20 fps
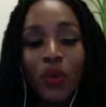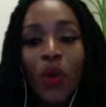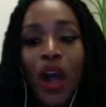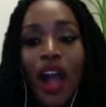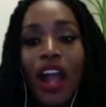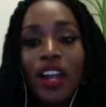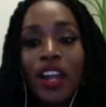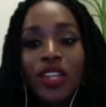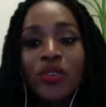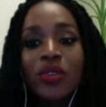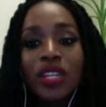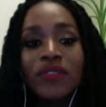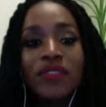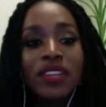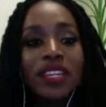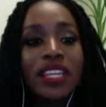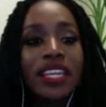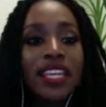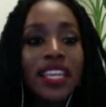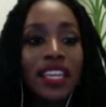Why are you
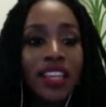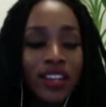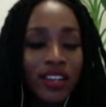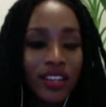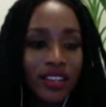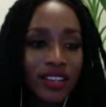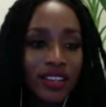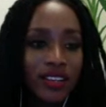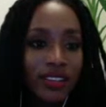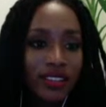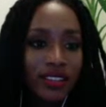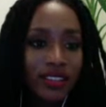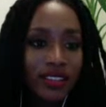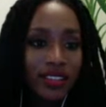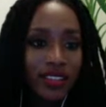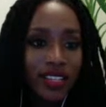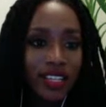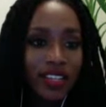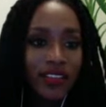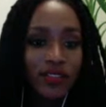even here
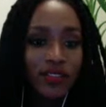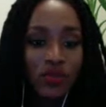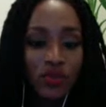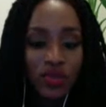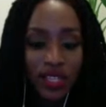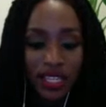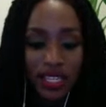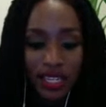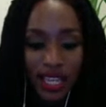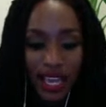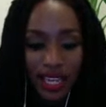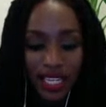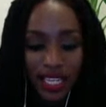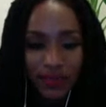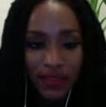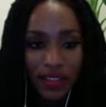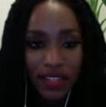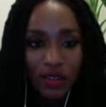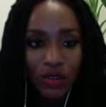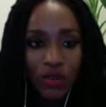if you cannot
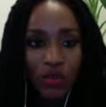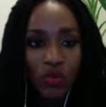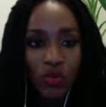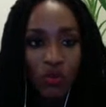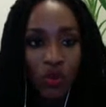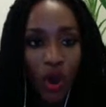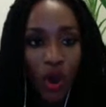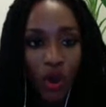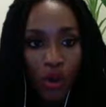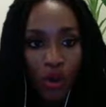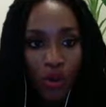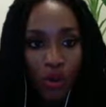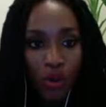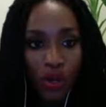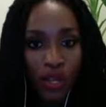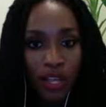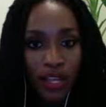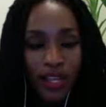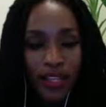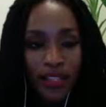even
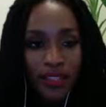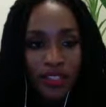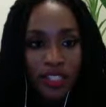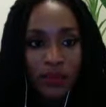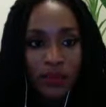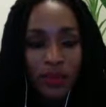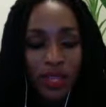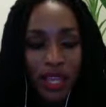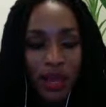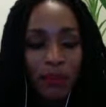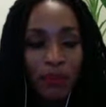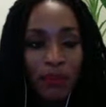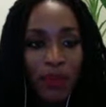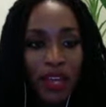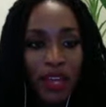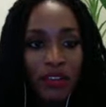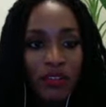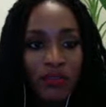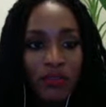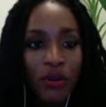grow to be a
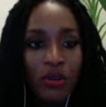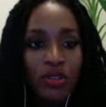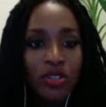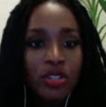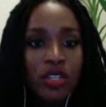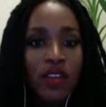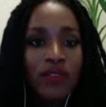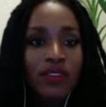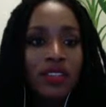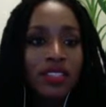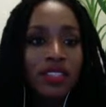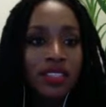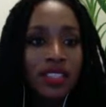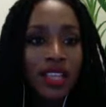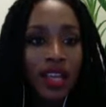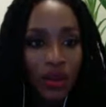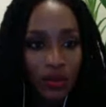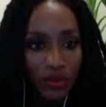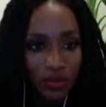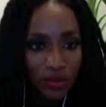better version of
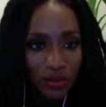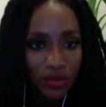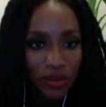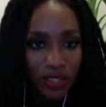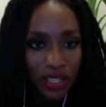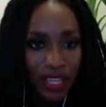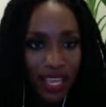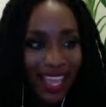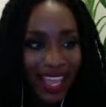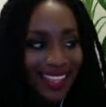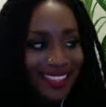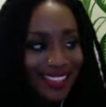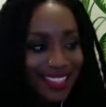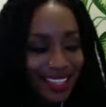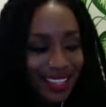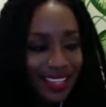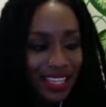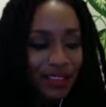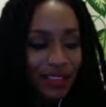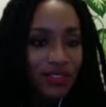yourself and
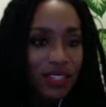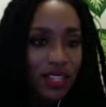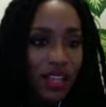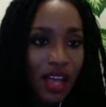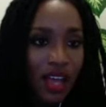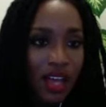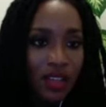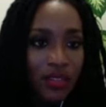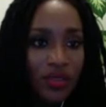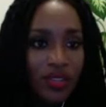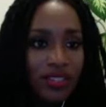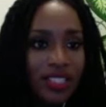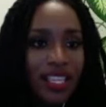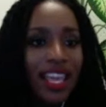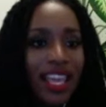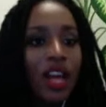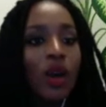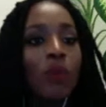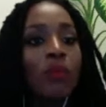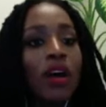to give to others, to
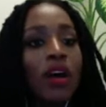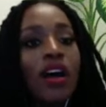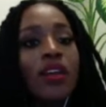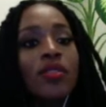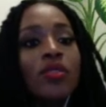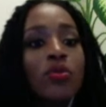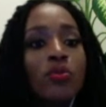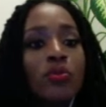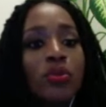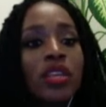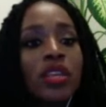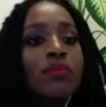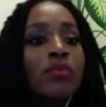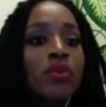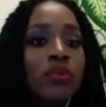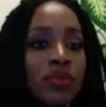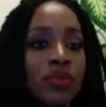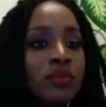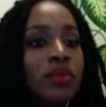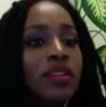help other
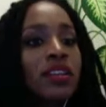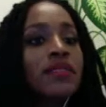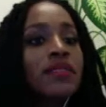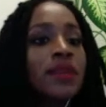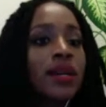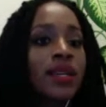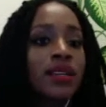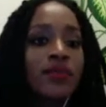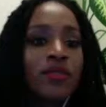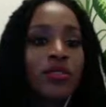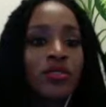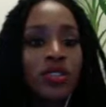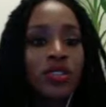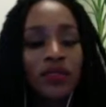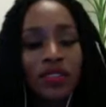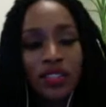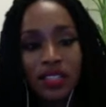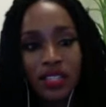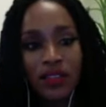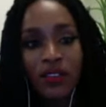people to be a better version
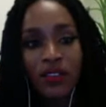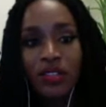of yourself?